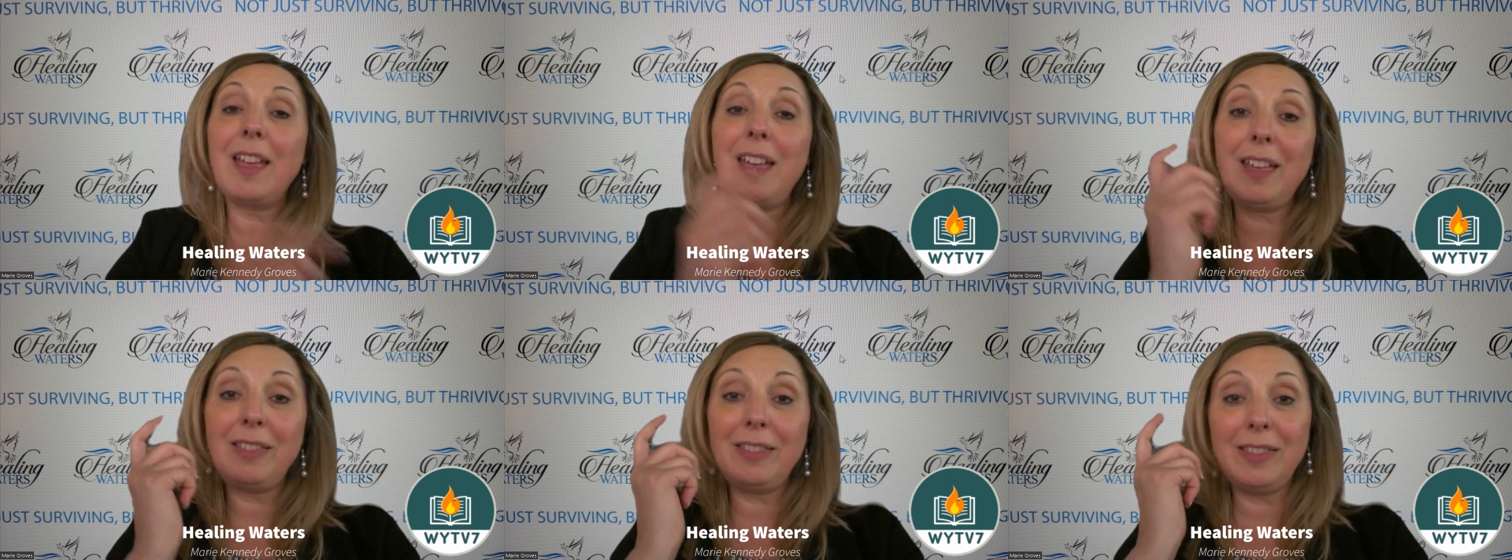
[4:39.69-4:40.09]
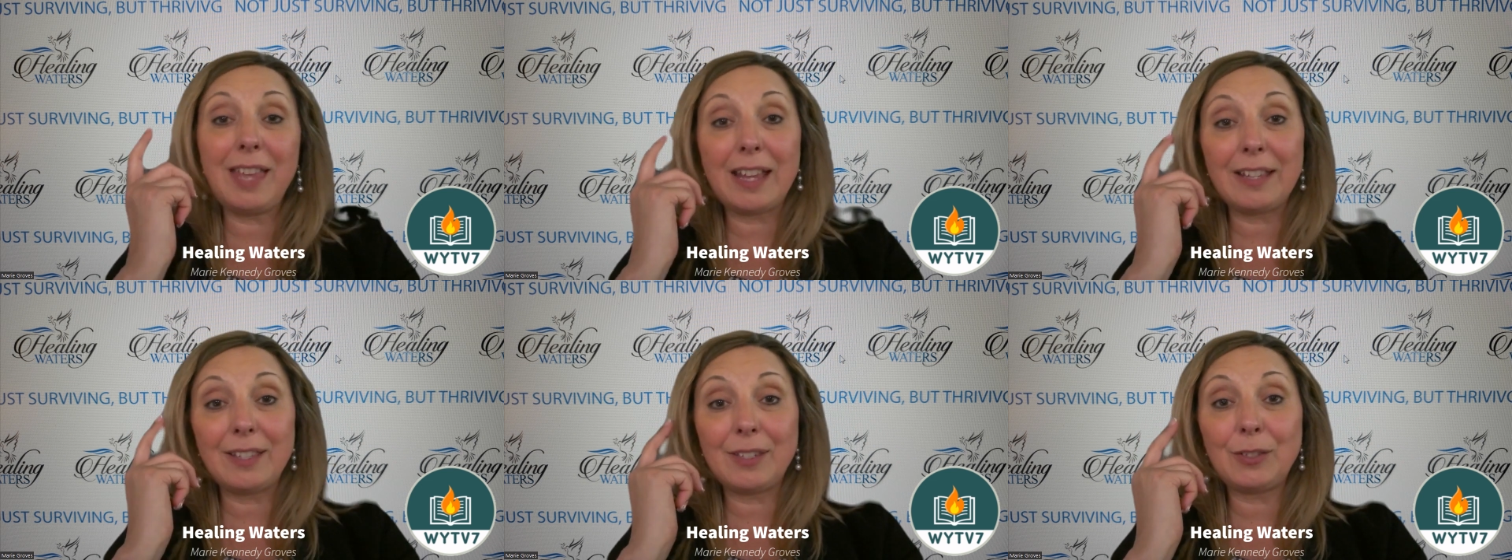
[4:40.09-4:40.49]
And
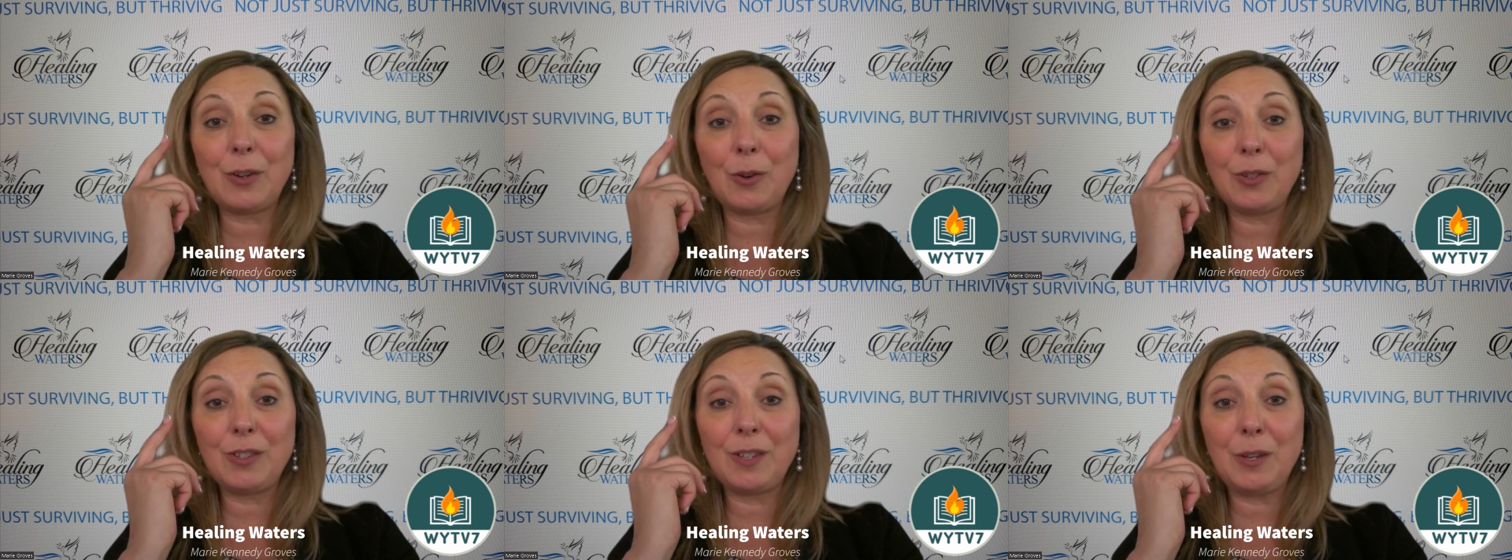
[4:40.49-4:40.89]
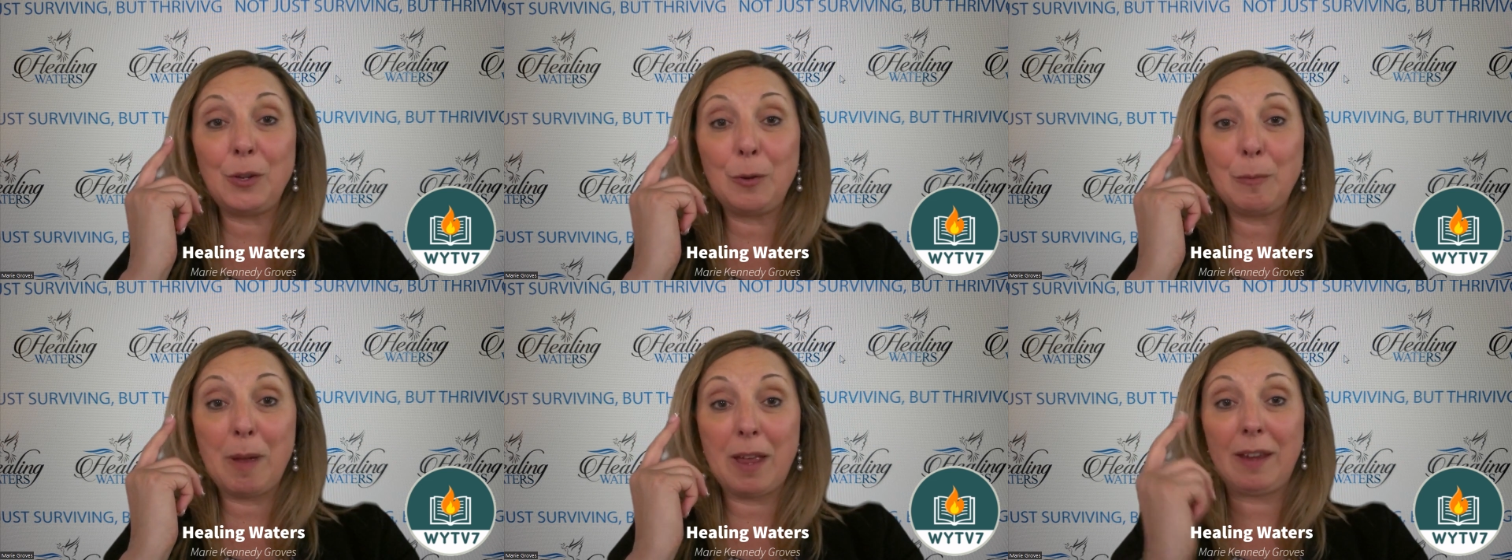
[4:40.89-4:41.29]
that starts in
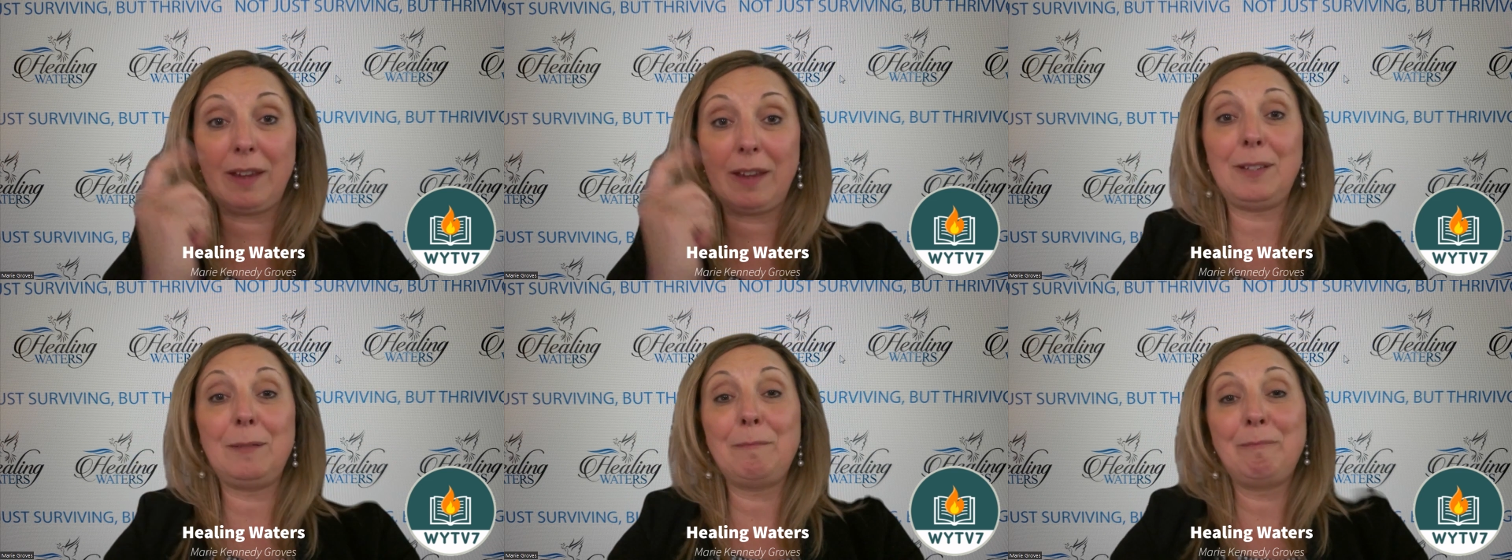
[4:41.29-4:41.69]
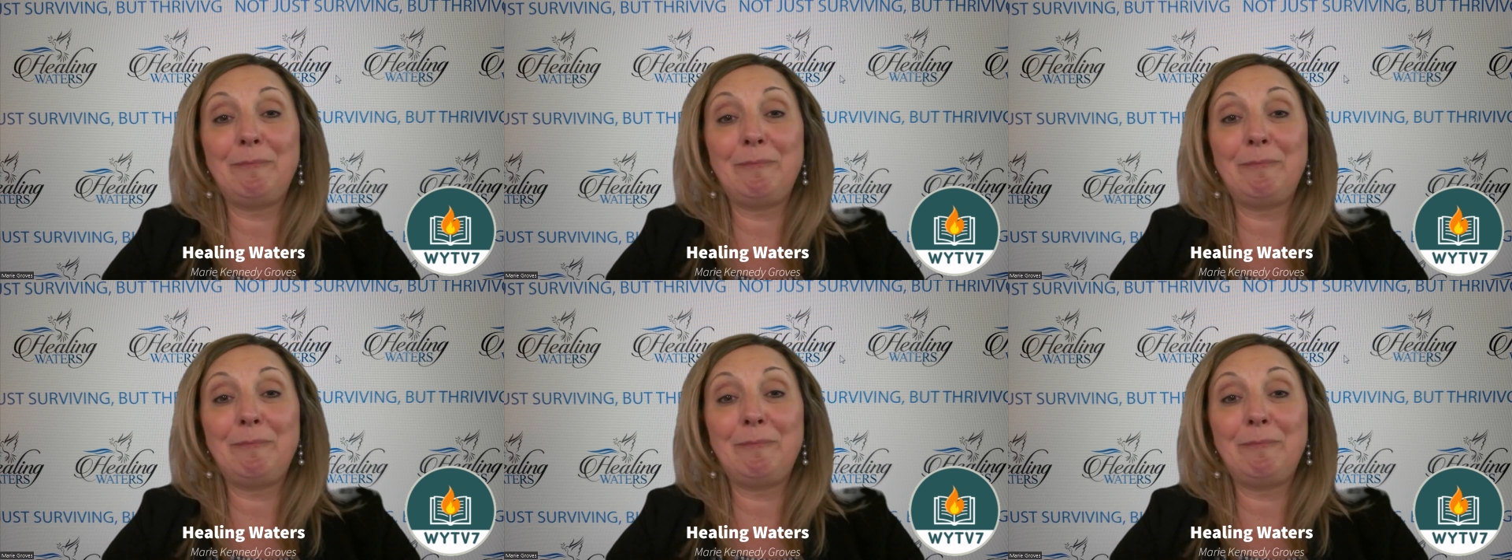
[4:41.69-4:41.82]
your mind.